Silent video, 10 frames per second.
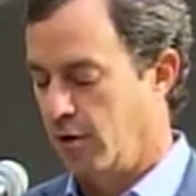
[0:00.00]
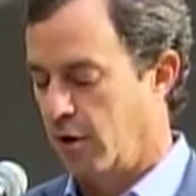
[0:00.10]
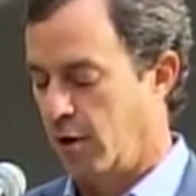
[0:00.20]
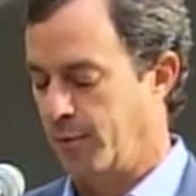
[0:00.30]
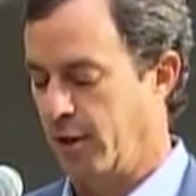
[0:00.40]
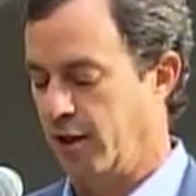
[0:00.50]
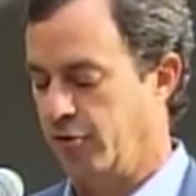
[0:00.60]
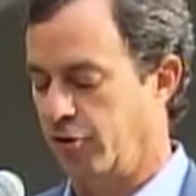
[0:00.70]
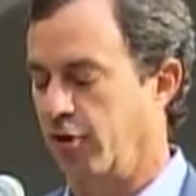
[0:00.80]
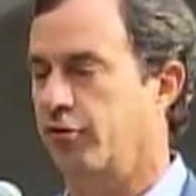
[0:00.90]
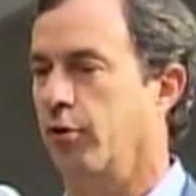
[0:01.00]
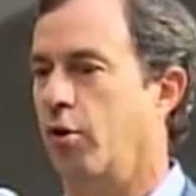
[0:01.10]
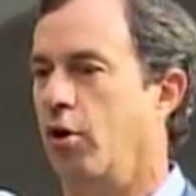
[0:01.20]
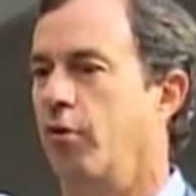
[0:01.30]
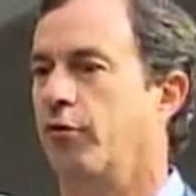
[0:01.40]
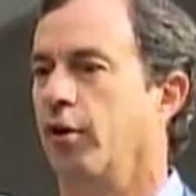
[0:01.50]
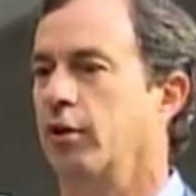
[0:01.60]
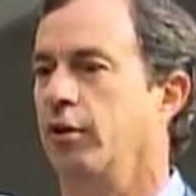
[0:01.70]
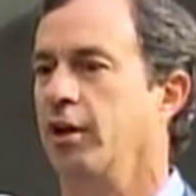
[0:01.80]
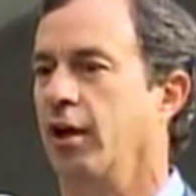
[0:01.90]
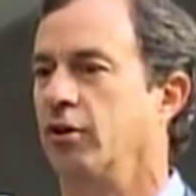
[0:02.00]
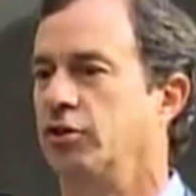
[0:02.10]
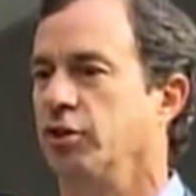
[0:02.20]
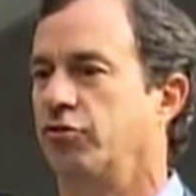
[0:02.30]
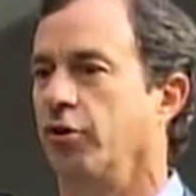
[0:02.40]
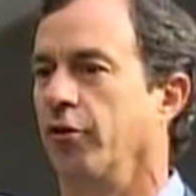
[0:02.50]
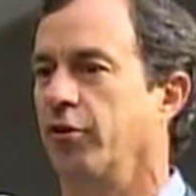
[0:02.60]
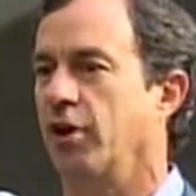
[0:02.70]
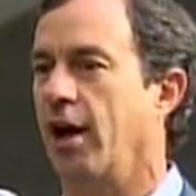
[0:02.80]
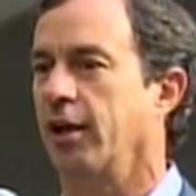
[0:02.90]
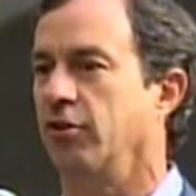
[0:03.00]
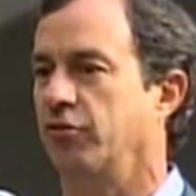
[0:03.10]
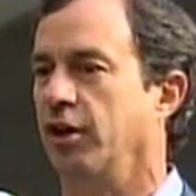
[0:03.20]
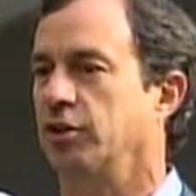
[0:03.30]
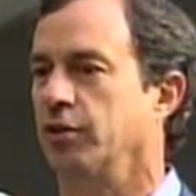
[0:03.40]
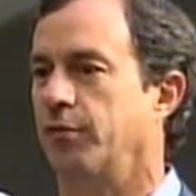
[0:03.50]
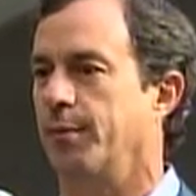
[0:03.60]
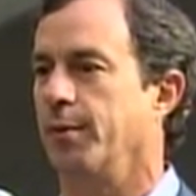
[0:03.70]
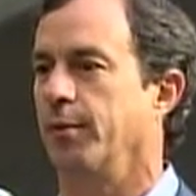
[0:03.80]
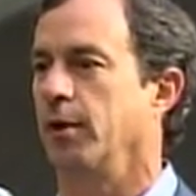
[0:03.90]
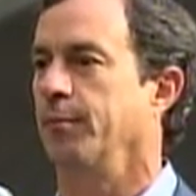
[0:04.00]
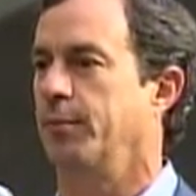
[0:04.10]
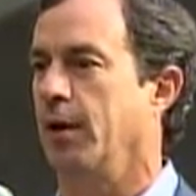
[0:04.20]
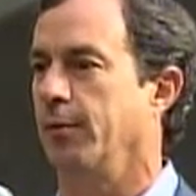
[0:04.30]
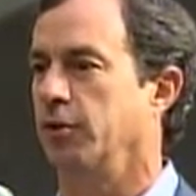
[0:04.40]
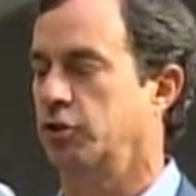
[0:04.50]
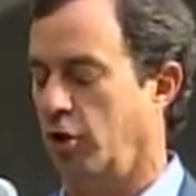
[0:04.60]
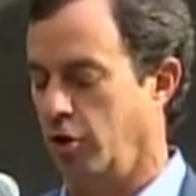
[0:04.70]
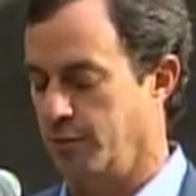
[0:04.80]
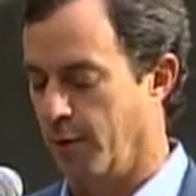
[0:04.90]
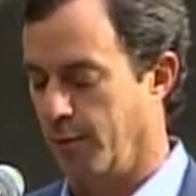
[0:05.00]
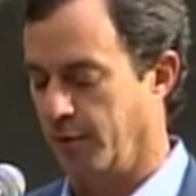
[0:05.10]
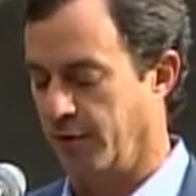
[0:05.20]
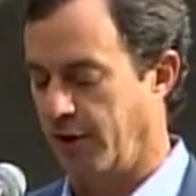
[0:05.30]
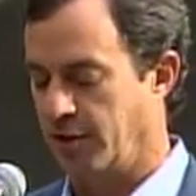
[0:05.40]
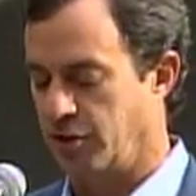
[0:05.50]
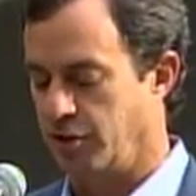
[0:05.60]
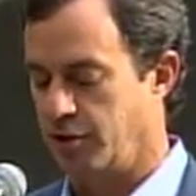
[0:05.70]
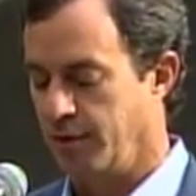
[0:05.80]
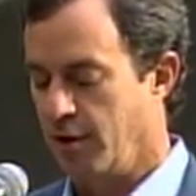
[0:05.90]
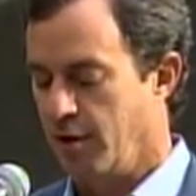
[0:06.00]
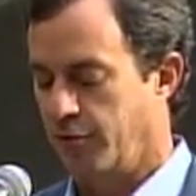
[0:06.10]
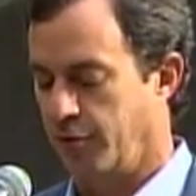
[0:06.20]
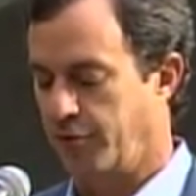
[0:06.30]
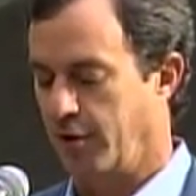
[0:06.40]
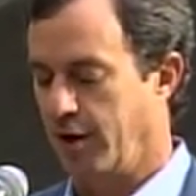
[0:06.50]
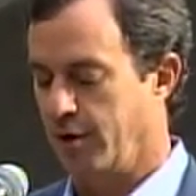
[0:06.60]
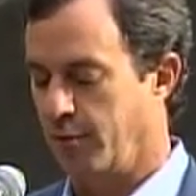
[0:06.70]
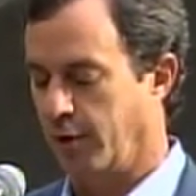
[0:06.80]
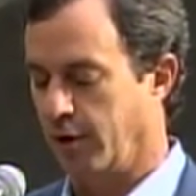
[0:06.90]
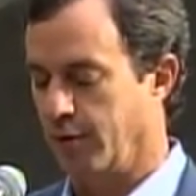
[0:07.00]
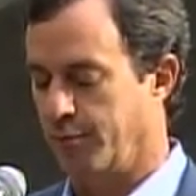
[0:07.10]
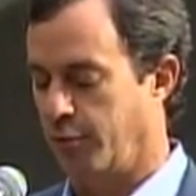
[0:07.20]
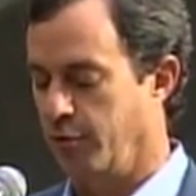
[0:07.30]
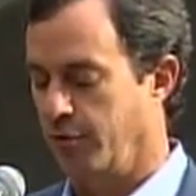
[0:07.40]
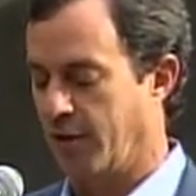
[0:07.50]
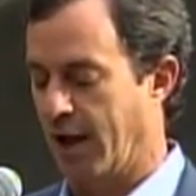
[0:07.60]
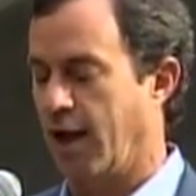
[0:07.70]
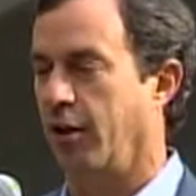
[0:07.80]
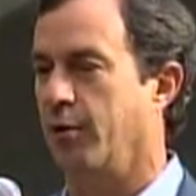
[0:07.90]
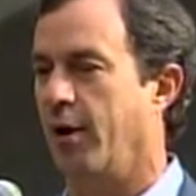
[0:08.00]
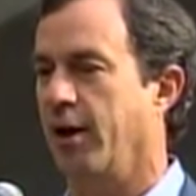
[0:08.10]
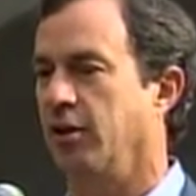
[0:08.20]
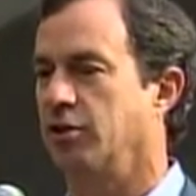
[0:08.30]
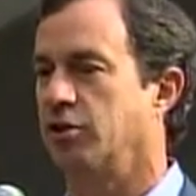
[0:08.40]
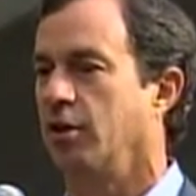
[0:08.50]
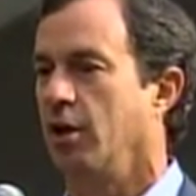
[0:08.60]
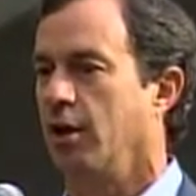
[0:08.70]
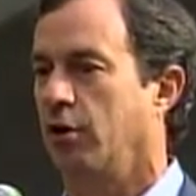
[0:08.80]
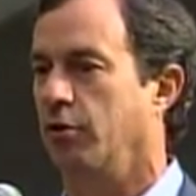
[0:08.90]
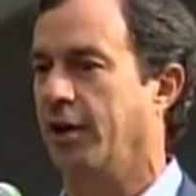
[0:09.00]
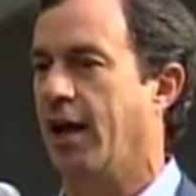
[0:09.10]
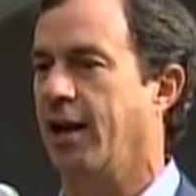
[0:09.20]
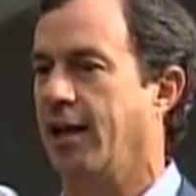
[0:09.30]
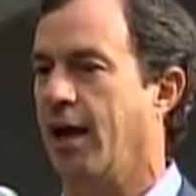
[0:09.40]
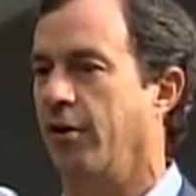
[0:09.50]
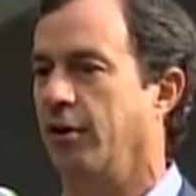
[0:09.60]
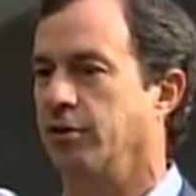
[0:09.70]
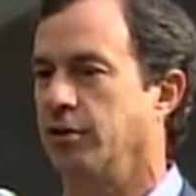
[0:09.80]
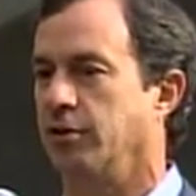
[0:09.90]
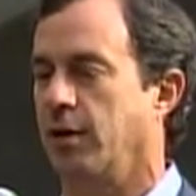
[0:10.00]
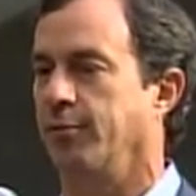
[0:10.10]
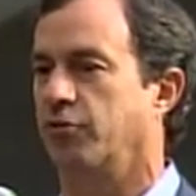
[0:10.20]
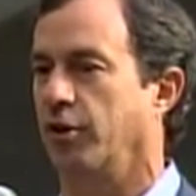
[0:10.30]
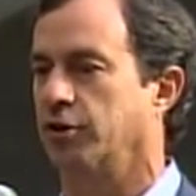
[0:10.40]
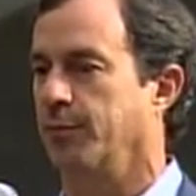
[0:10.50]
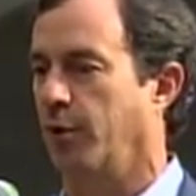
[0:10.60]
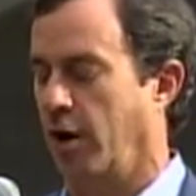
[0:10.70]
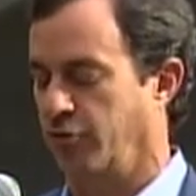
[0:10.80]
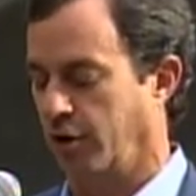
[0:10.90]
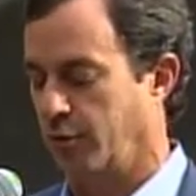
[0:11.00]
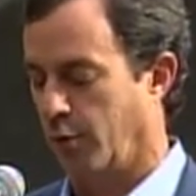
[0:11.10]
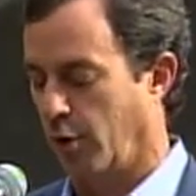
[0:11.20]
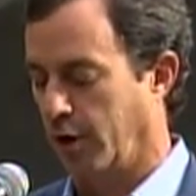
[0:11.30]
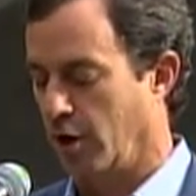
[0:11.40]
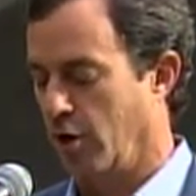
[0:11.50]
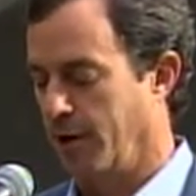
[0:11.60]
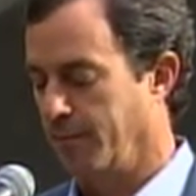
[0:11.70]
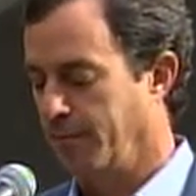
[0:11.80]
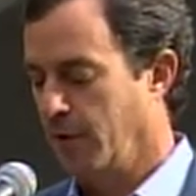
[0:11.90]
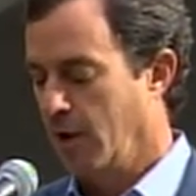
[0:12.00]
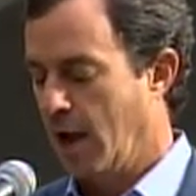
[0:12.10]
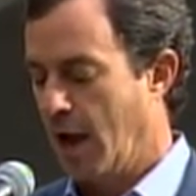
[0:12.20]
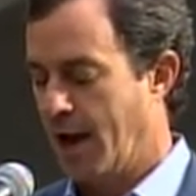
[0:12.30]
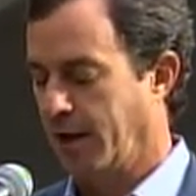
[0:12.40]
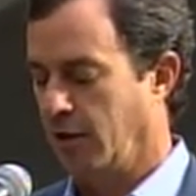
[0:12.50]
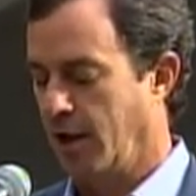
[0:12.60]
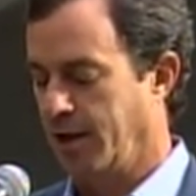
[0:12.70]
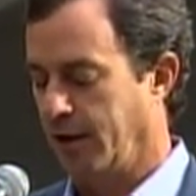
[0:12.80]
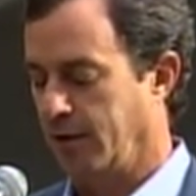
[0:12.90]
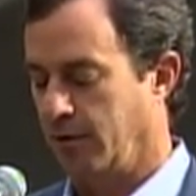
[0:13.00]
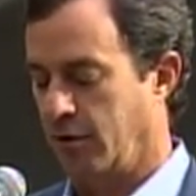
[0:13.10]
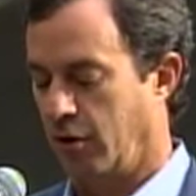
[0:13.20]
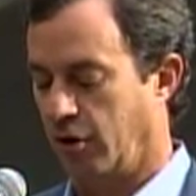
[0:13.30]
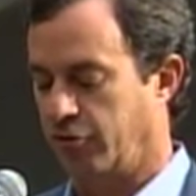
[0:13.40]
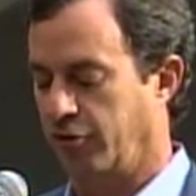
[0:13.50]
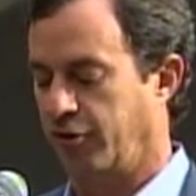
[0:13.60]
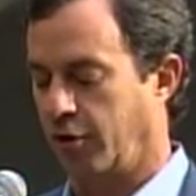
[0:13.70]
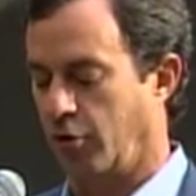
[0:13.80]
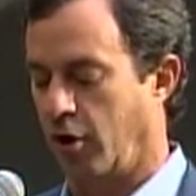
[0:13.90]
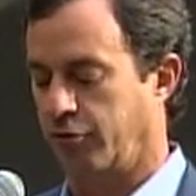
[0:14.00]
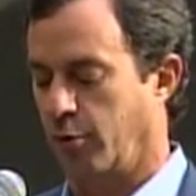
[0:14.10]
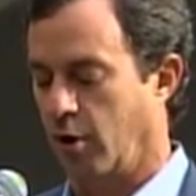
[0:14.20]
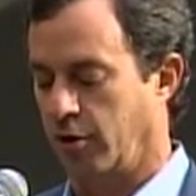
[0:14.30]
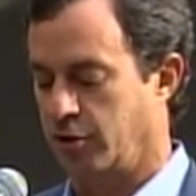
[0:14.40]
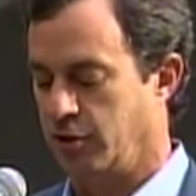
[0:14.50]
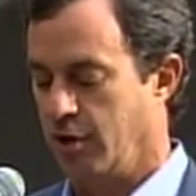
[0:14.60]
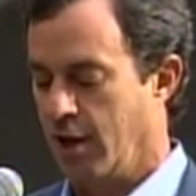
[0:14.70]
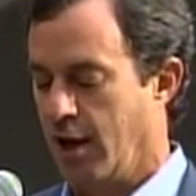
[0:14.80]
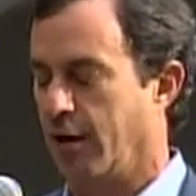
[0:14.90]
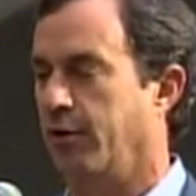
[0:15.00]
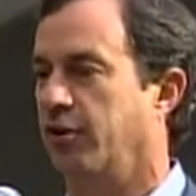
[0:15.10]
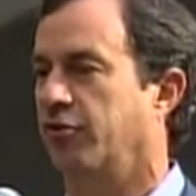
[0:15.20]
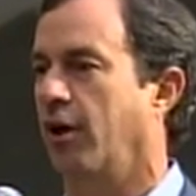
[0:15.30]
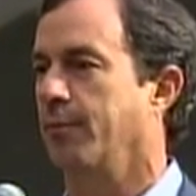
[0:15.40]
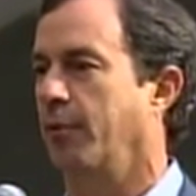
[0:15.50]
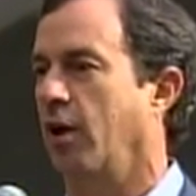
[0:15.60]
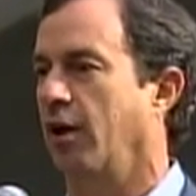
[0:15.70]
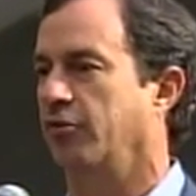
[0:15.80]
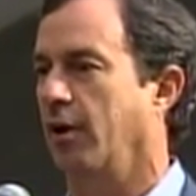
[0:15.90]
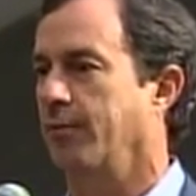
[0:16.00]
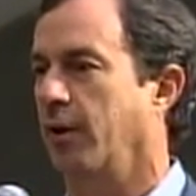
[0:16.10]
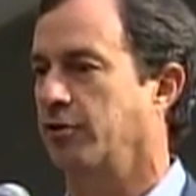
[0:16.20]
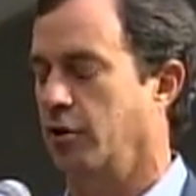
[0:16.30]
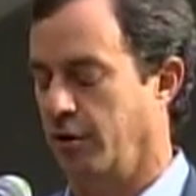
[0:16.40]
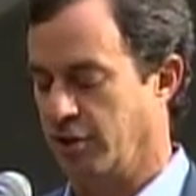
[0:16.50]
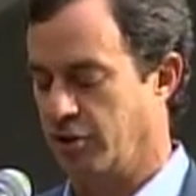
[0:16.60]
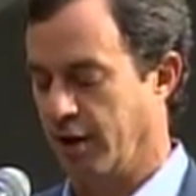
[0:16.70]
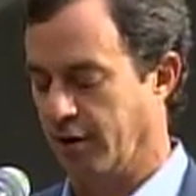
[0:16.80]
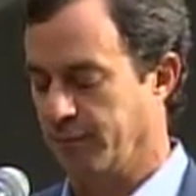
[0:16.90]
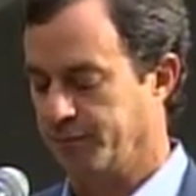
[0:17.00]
Our plans also call for a clean energy solar docking station for people to be able to charge mobile devices for free. We're going to improve the alleyways, including Annie Alley is a demonstration project we're working on, adding lighting, artistic crosswalks, and a redesigned plaza at Moscone Center.